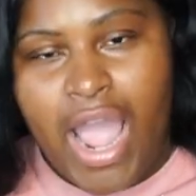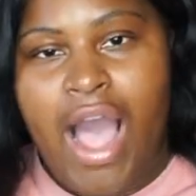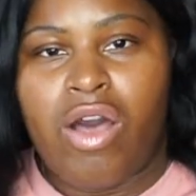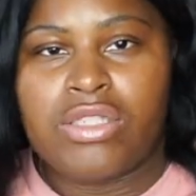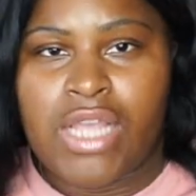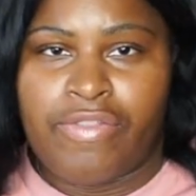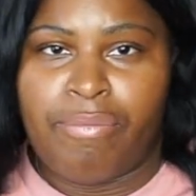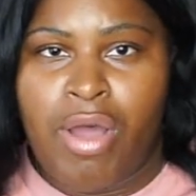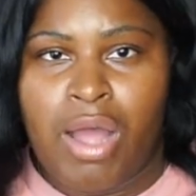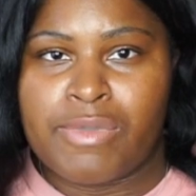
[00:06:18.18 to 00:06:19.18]
I also have
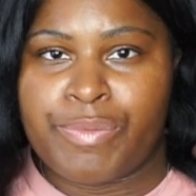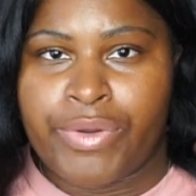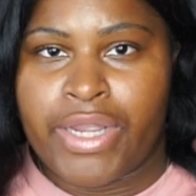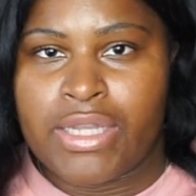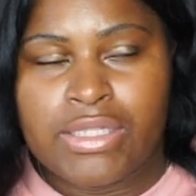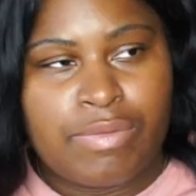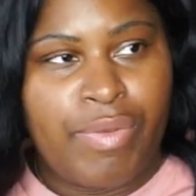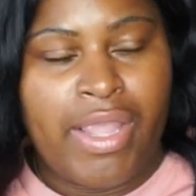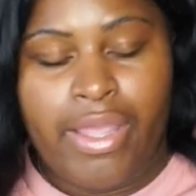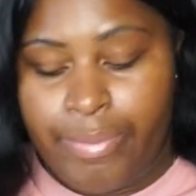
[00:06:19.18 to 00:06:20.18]
the Palm Springs
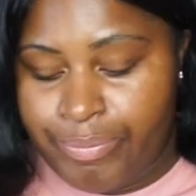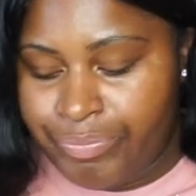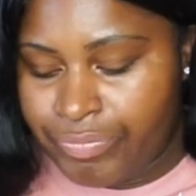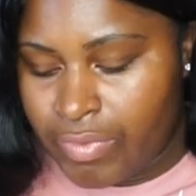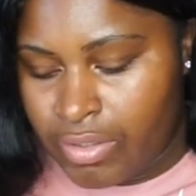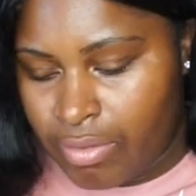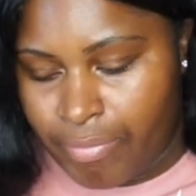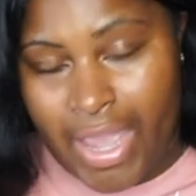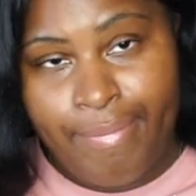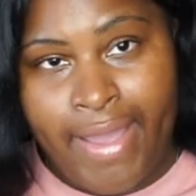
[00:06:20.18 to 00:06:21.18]
PM
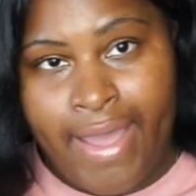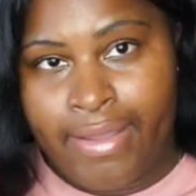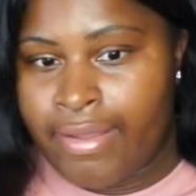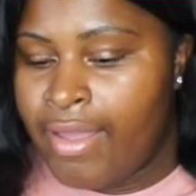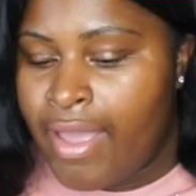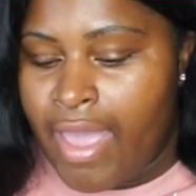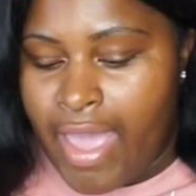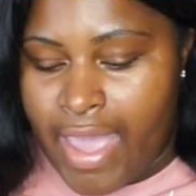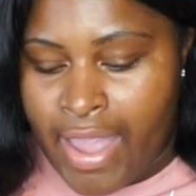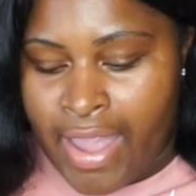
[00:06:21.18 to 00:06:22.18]
backpack,
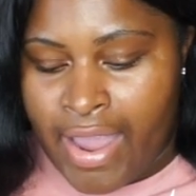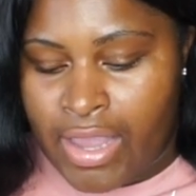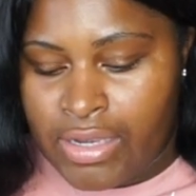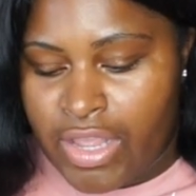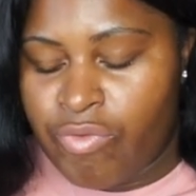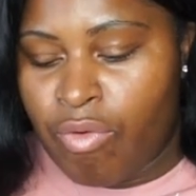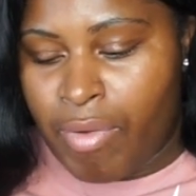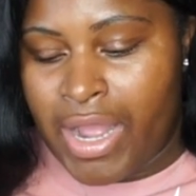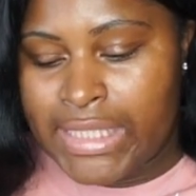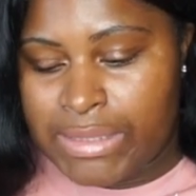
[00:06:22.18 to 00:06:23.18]
and it
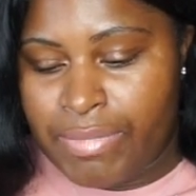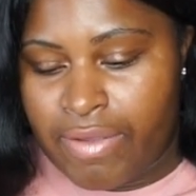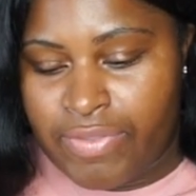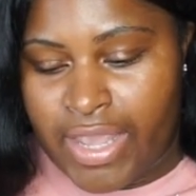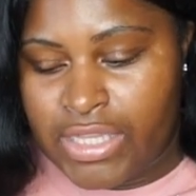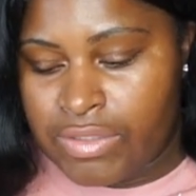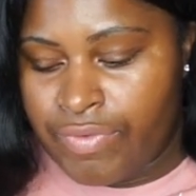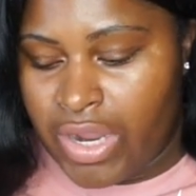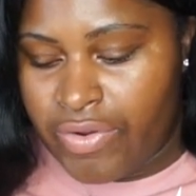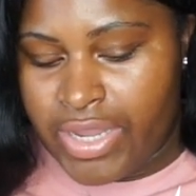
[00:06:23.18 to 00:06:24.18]
reminds me of that. It's
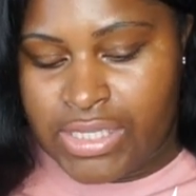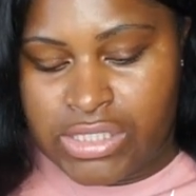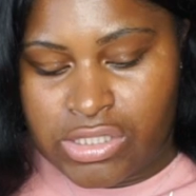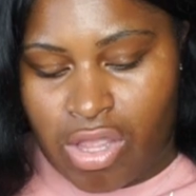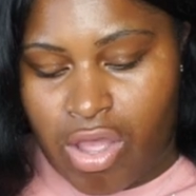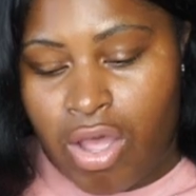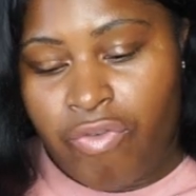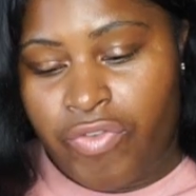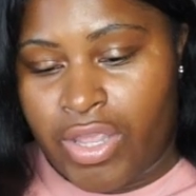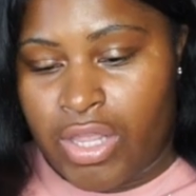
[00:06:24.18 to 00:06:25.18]
very
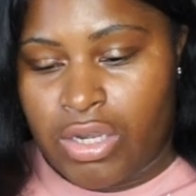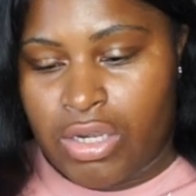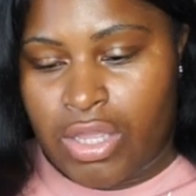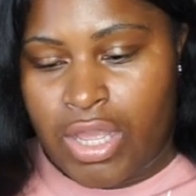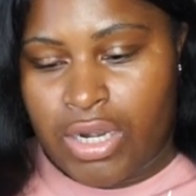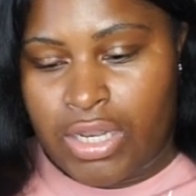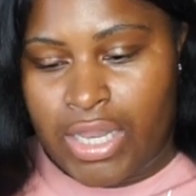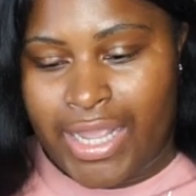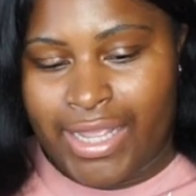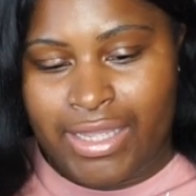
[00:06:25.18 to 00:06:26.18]
soft and kind of
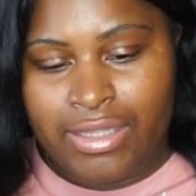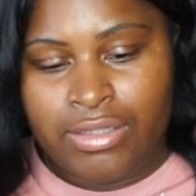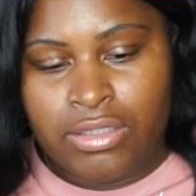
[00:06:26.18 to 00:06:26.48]
like,